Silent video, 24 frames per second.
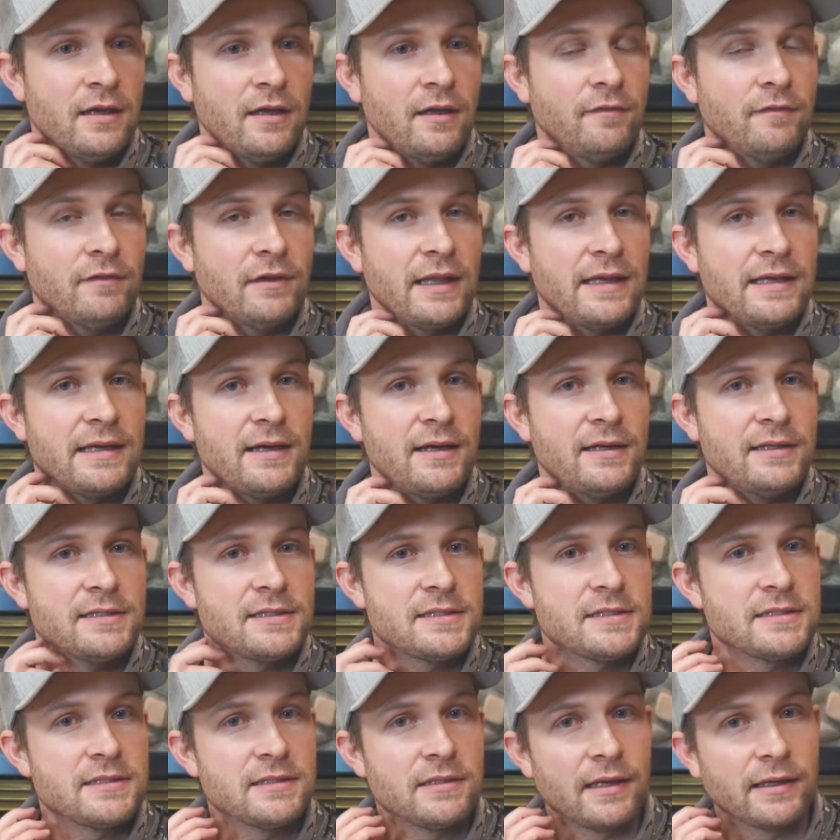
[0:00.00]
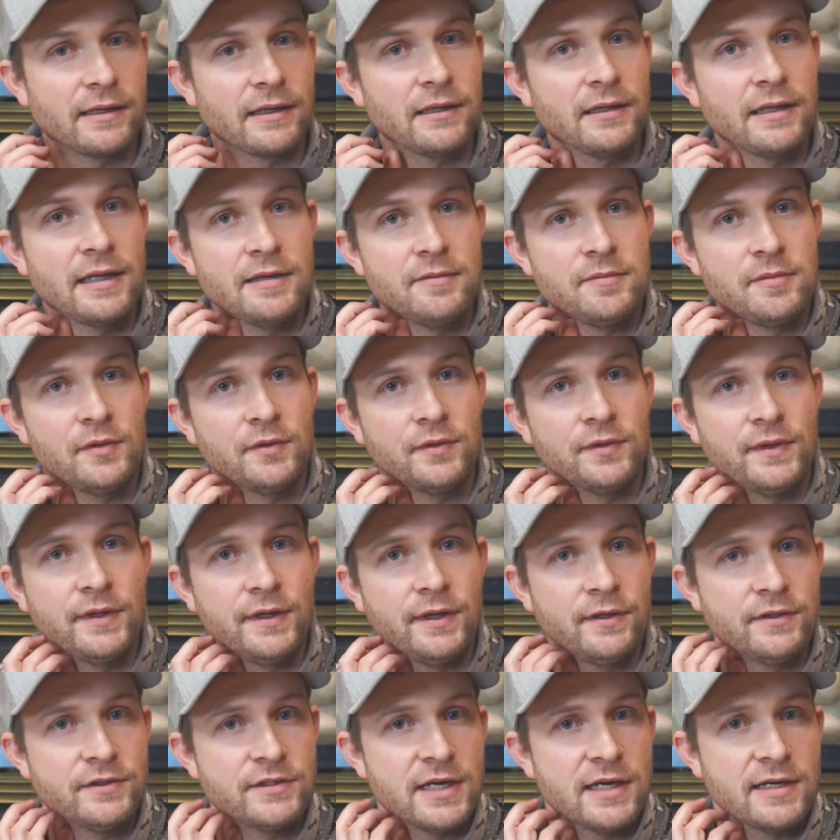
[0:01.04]
of late hunts, like a late mule
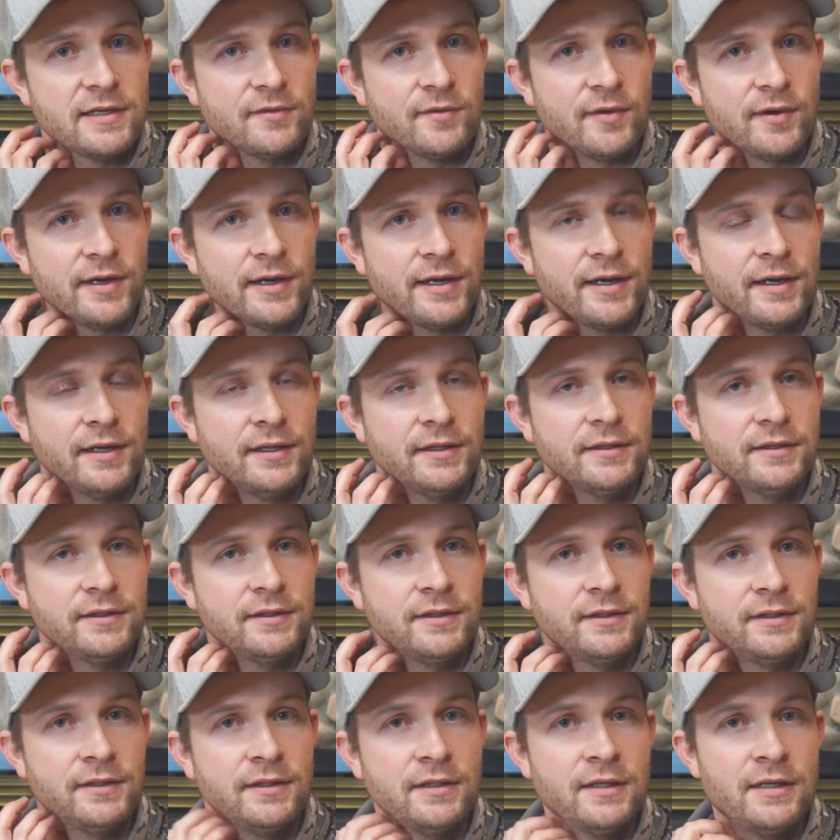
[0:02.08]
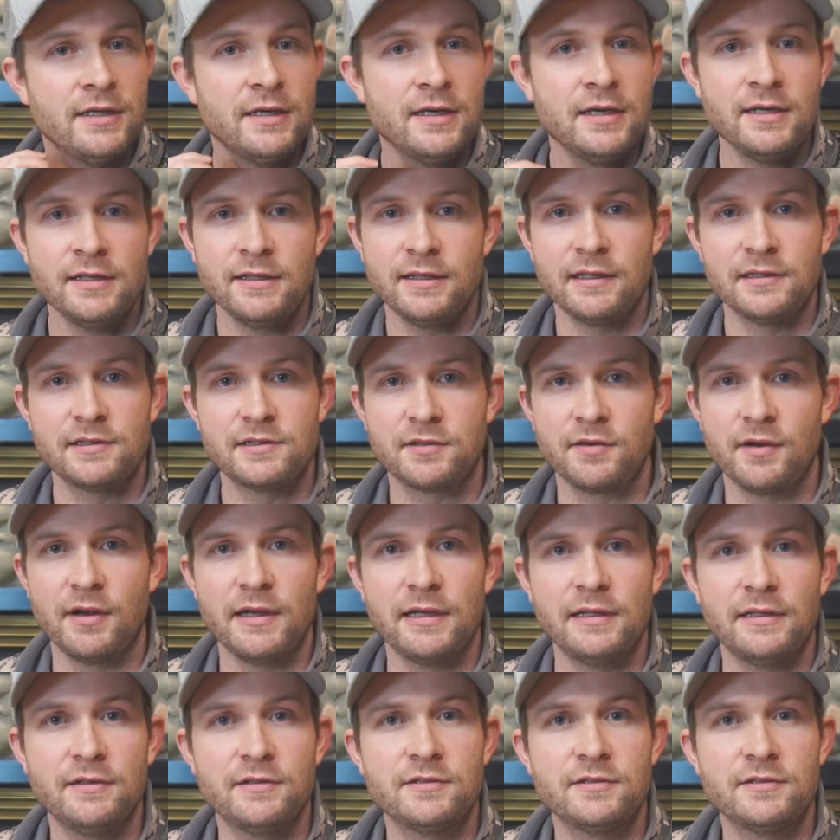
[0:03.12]
deer January hunt, that's great.